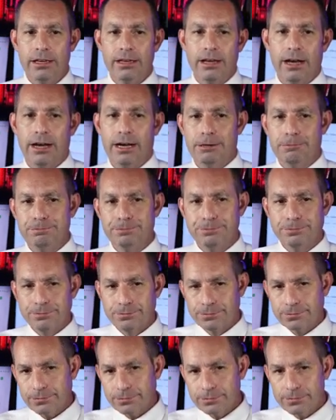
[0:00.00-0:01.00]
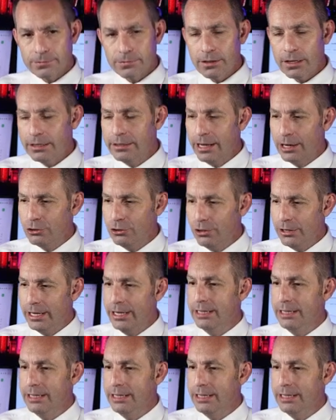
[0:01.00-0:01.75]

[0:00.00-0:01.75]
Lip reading: We got to look